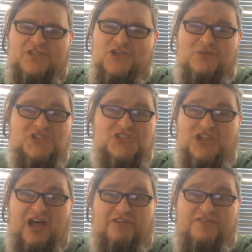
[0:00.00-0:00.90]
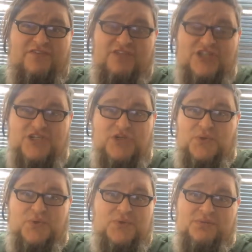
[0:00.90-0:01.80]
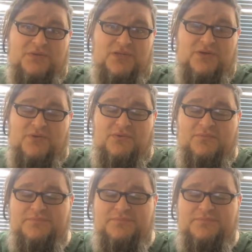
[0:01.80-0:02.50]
so much stuff to do, you know?